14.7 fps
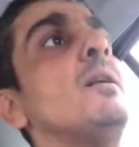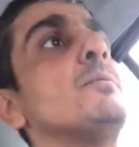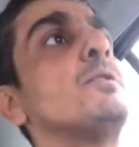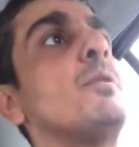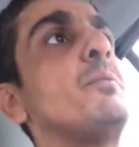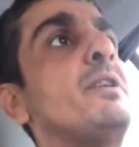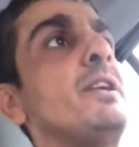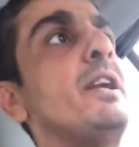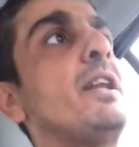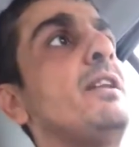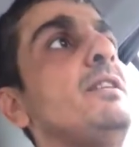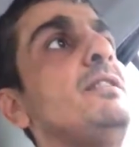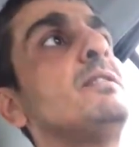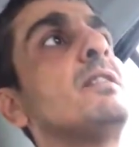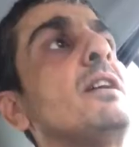So getting
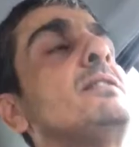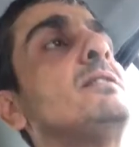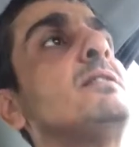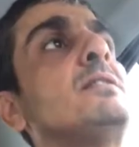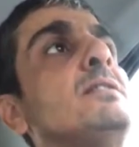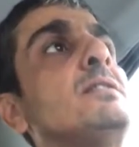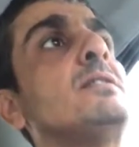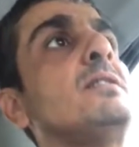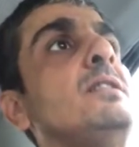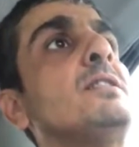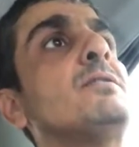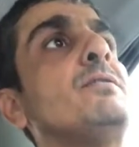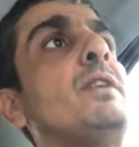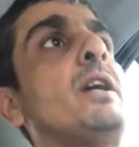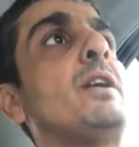these licenses
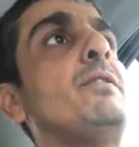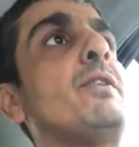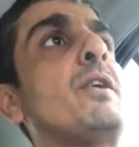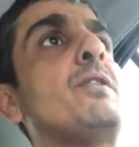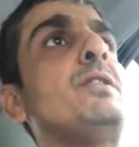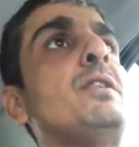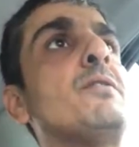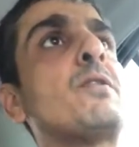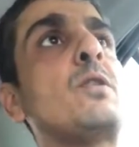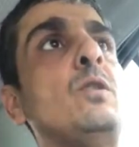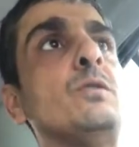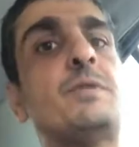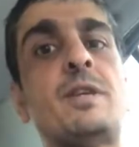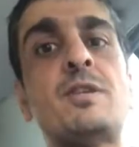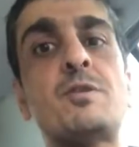is very, very
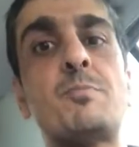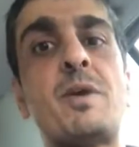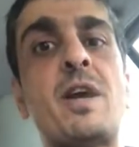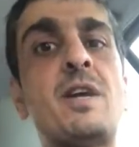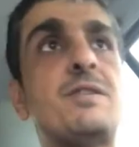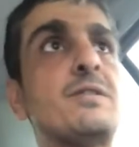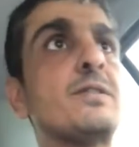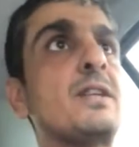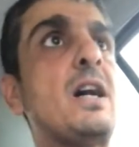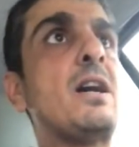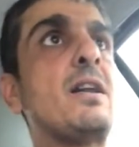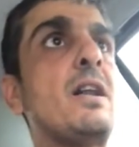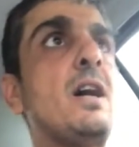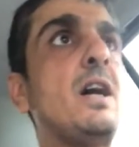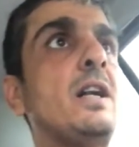difficult, and Japan just
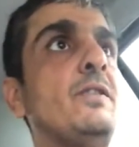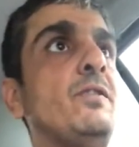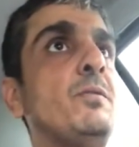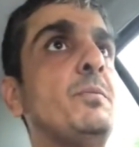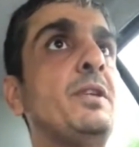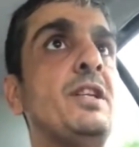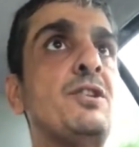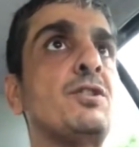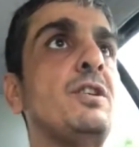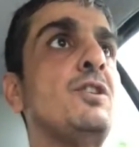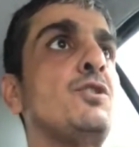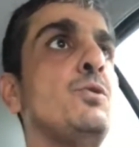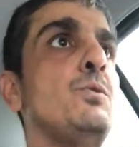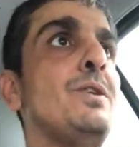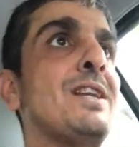got 9 of them, and they just
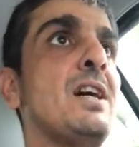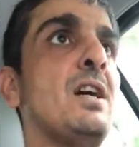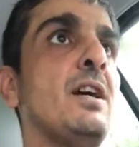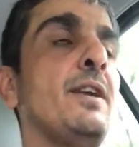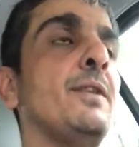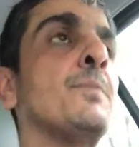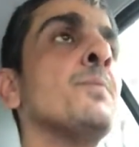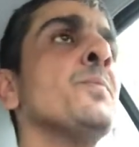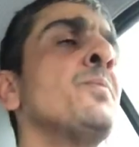issued 9.